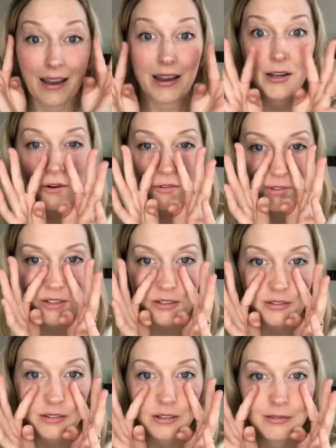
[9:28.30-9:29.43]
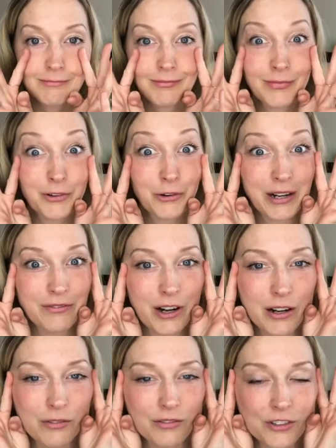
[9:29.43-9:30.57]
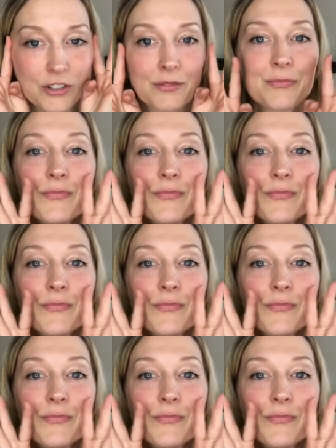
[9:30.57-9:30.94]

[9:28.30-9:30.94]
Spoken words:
hangovers, great for hangovers.